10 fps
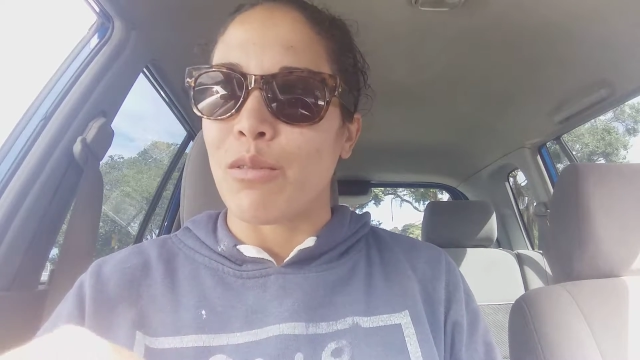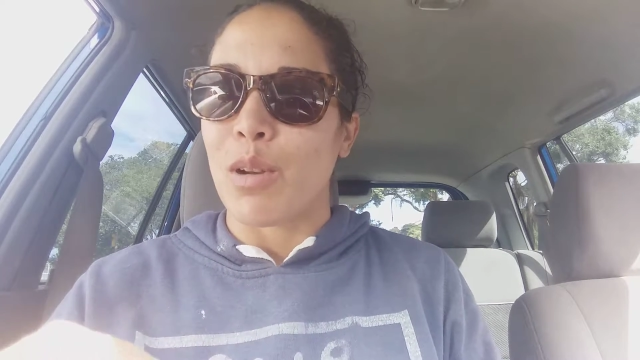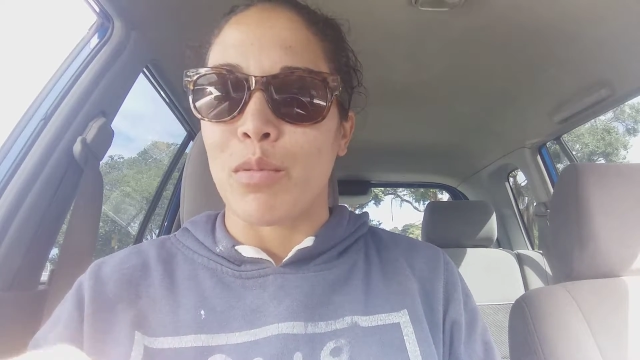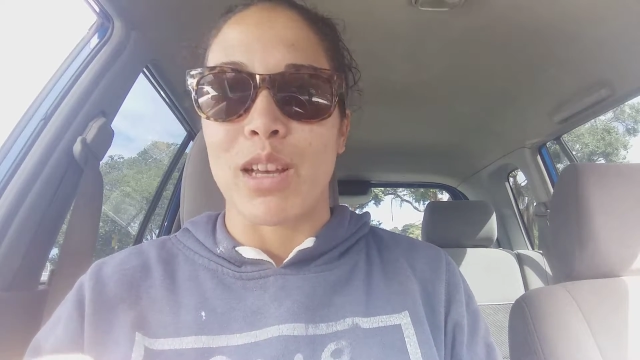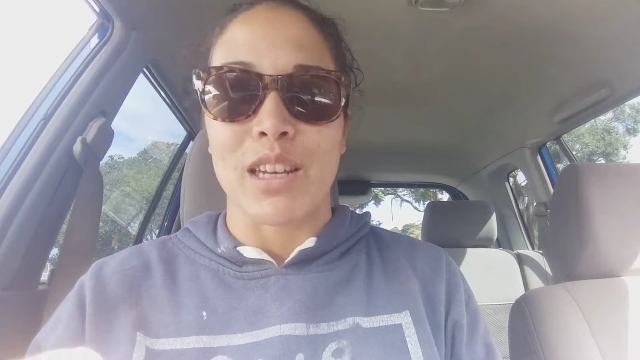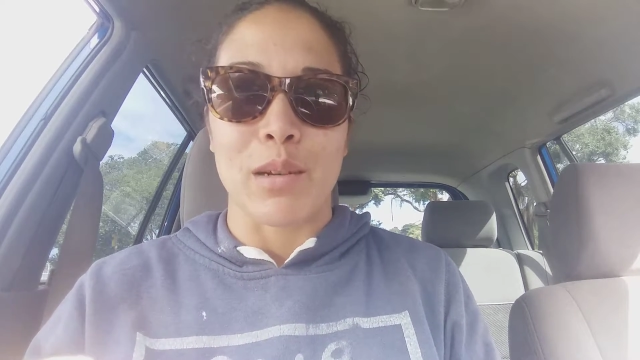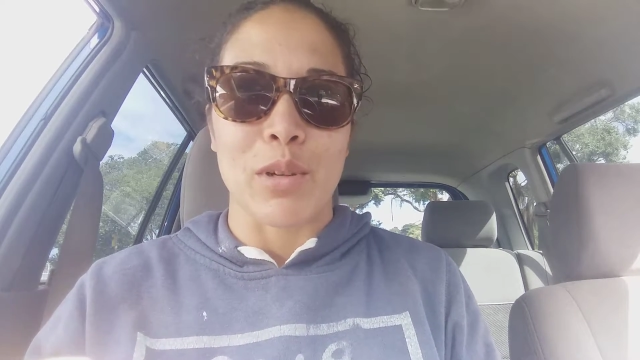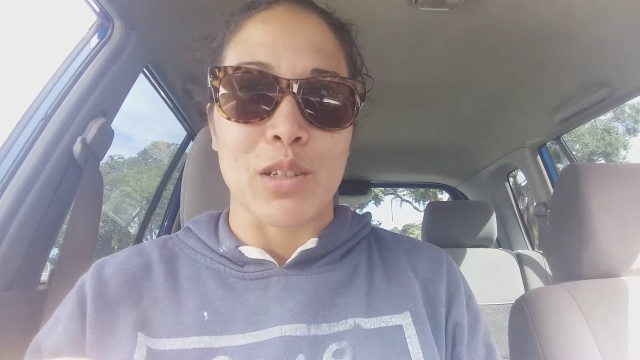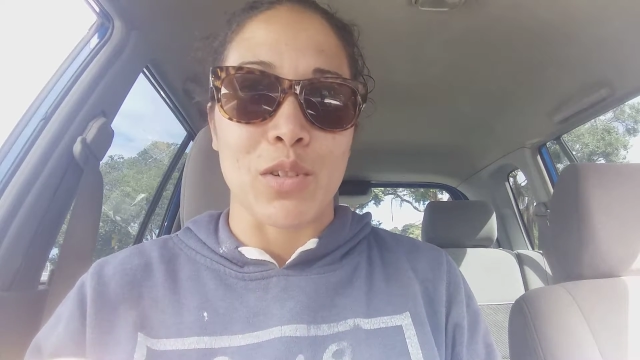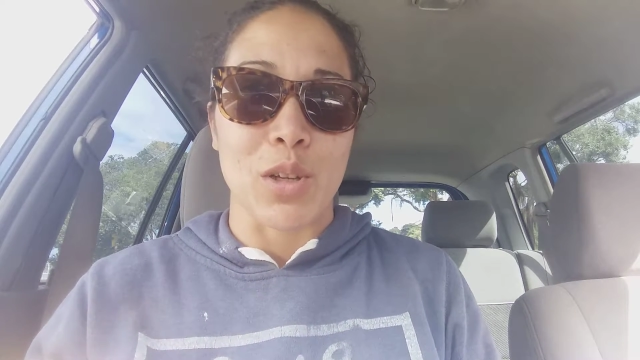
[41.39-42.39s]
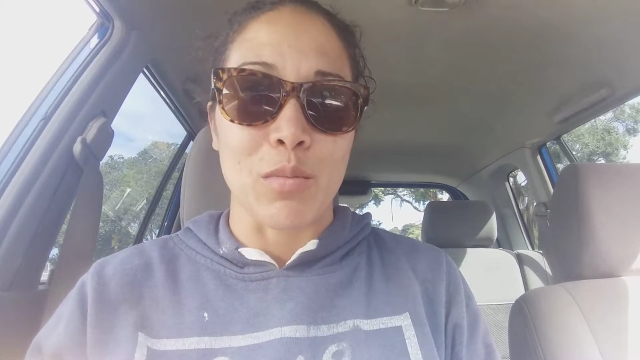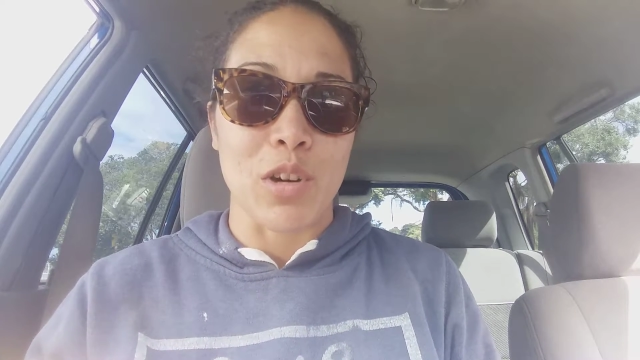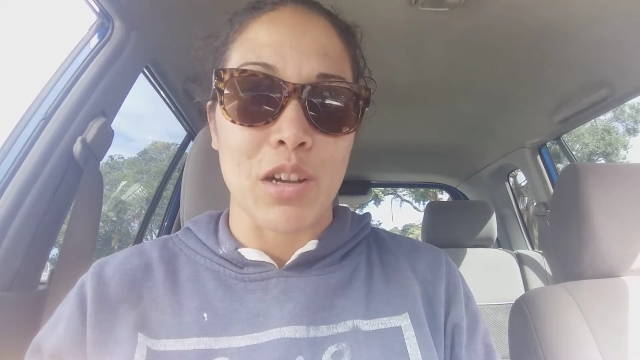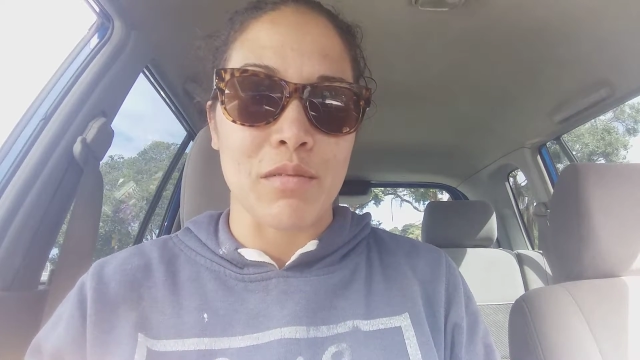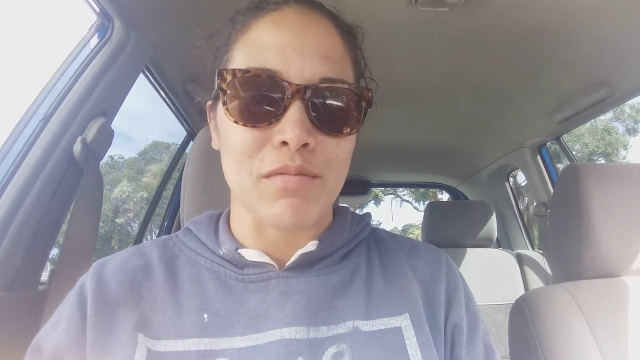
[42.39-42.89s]
where I planted a bunch of
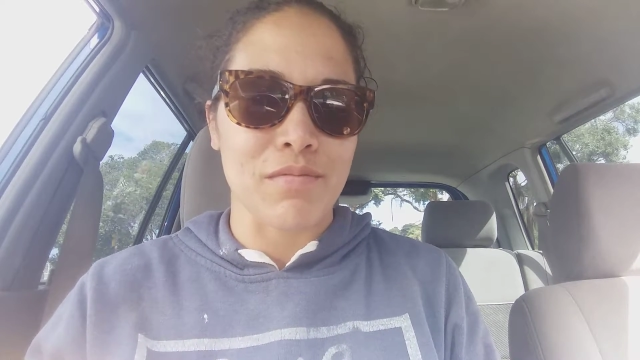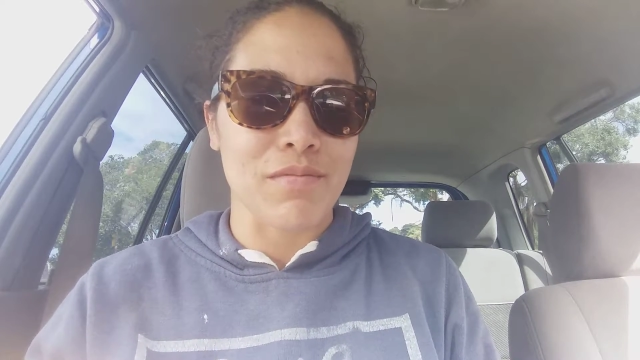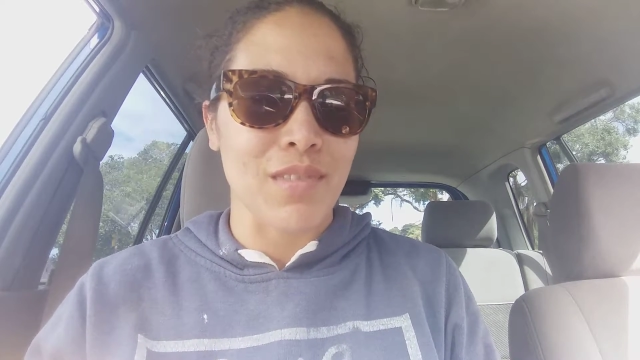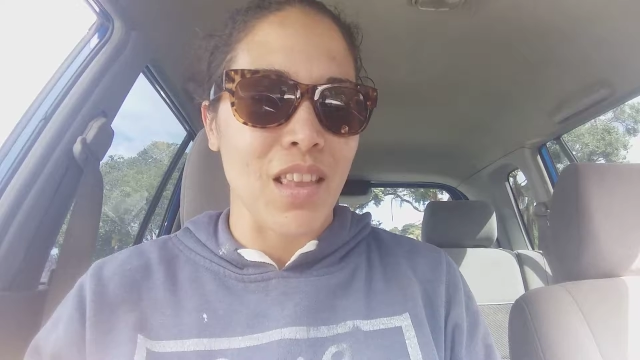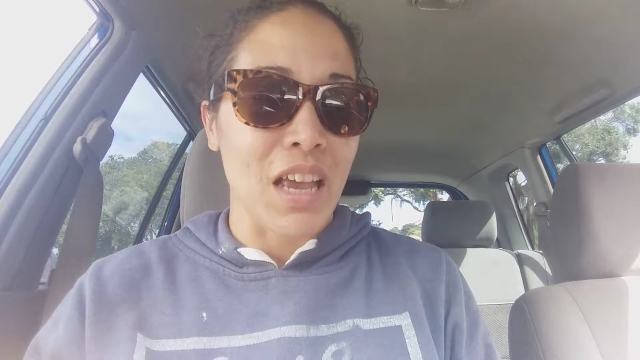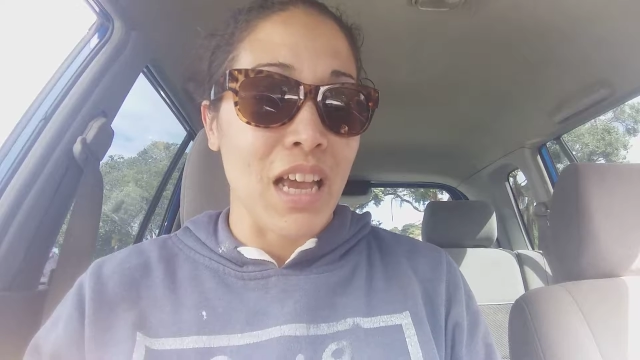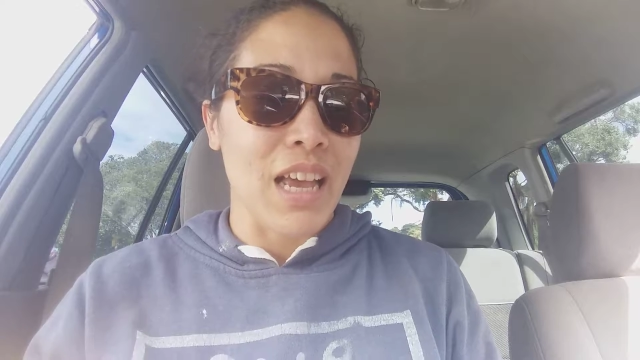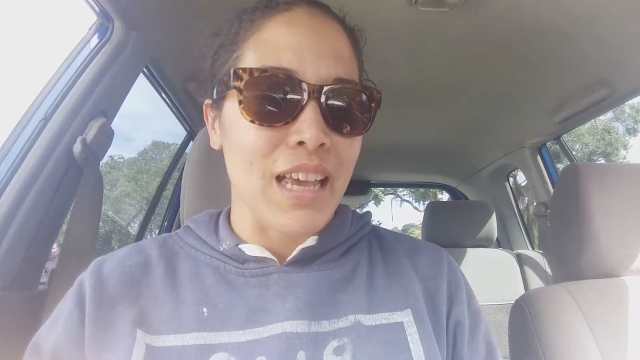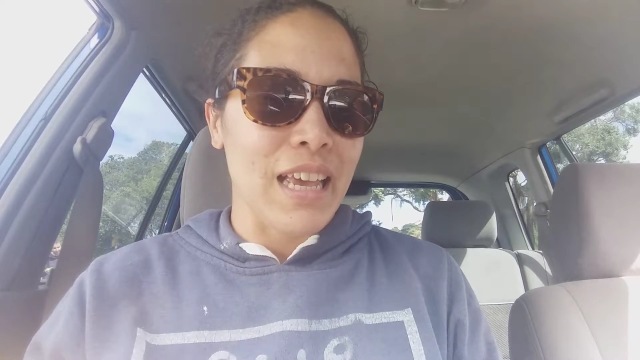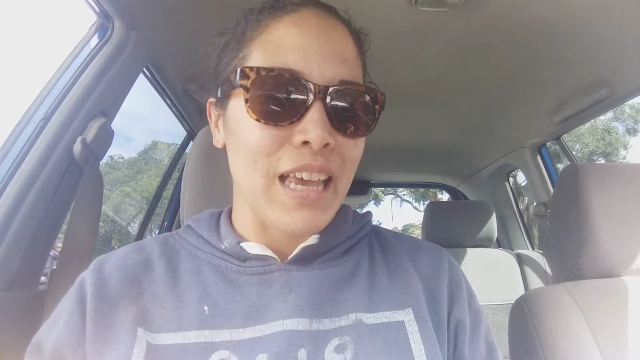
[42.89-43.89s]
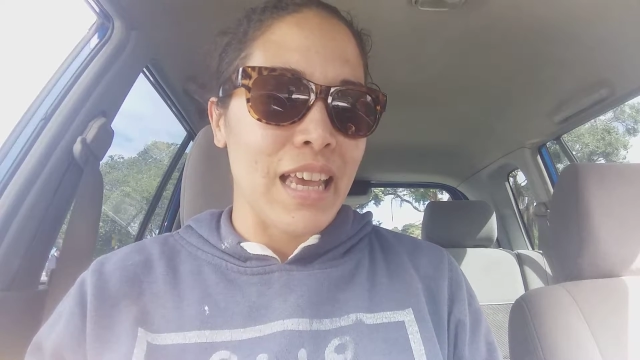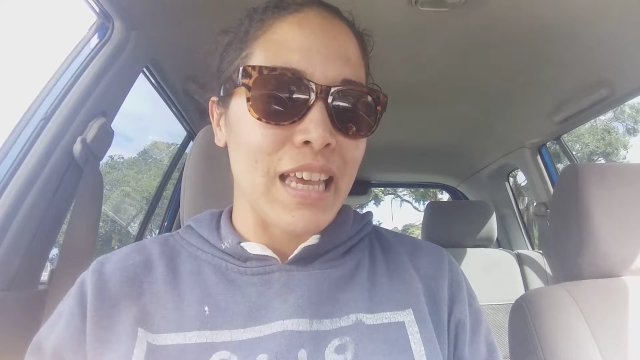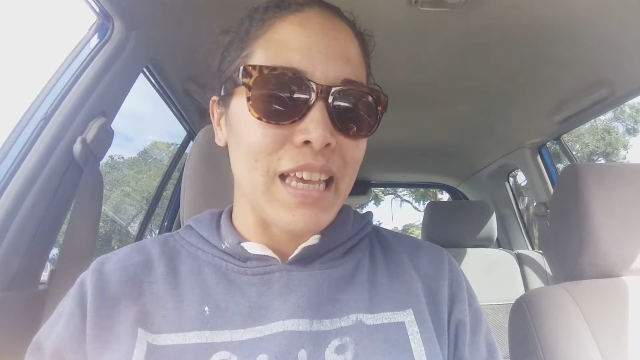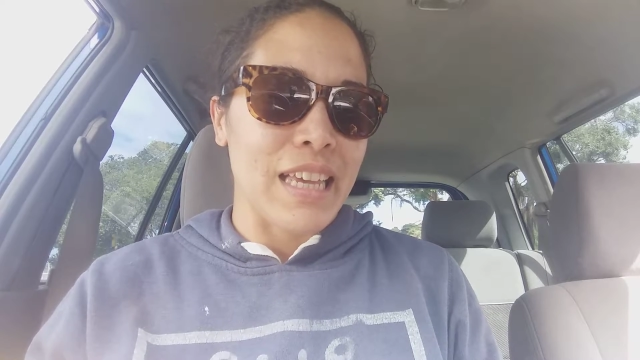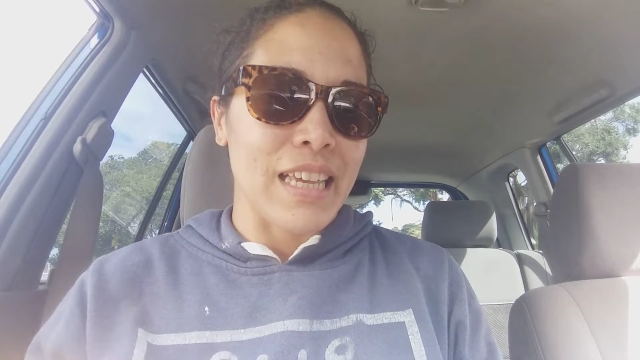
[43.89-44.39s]
kumara,
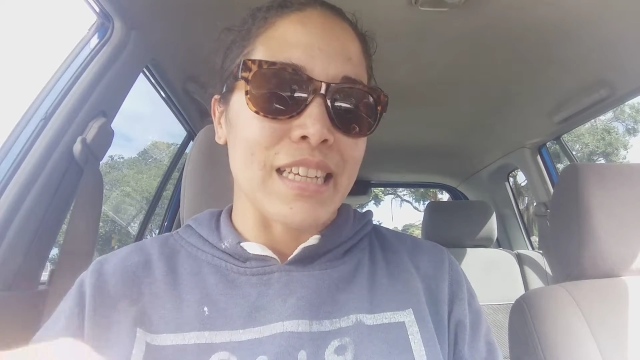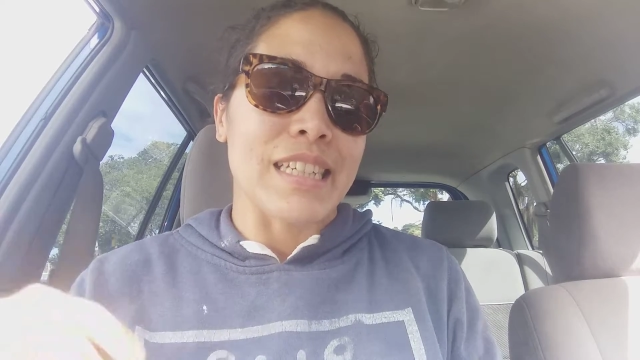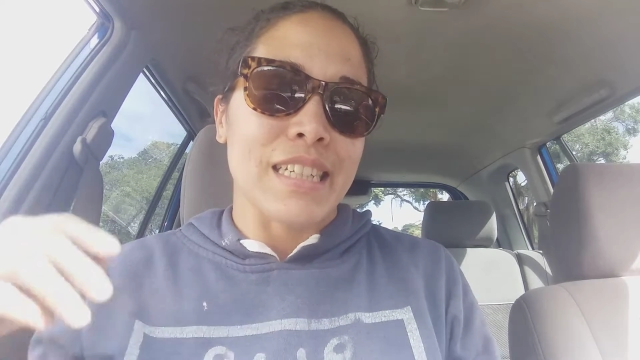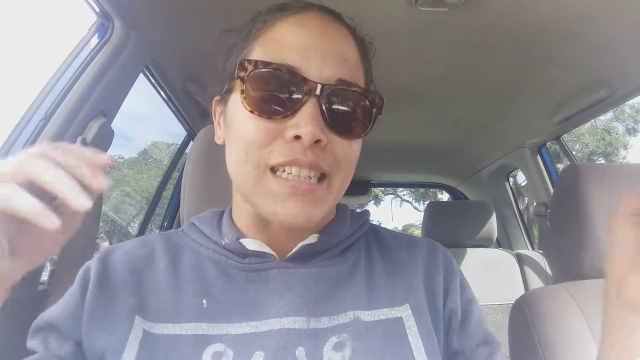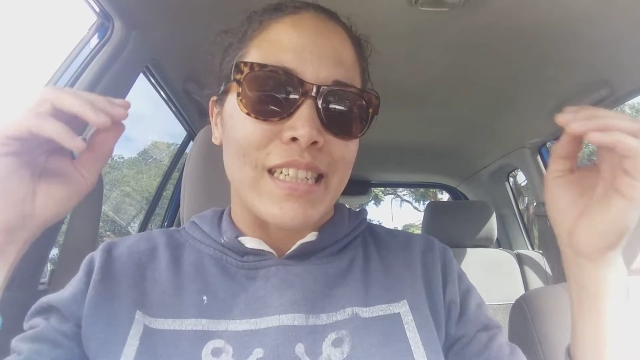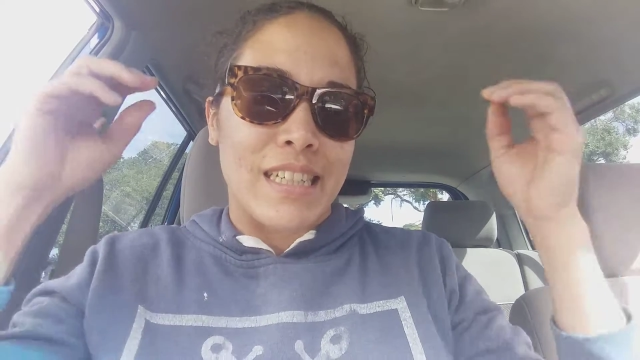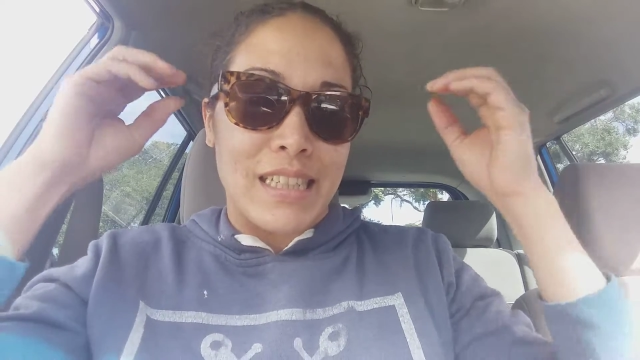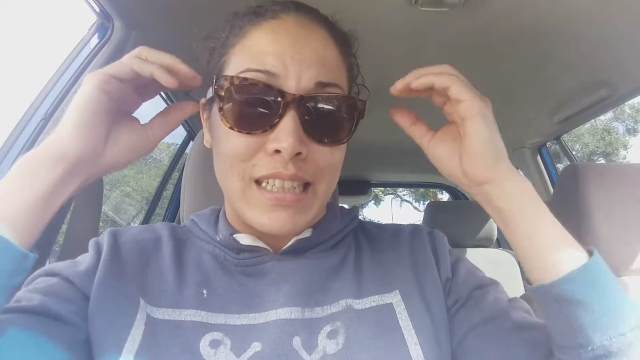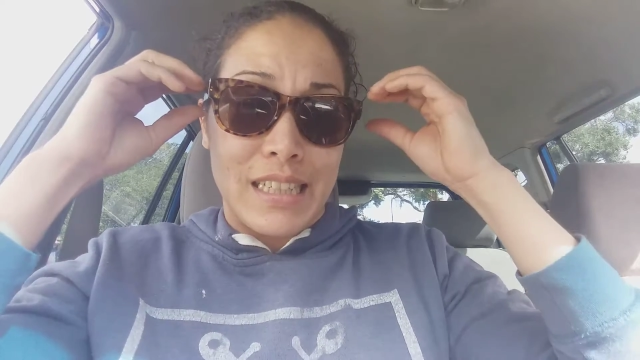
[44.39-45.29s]
and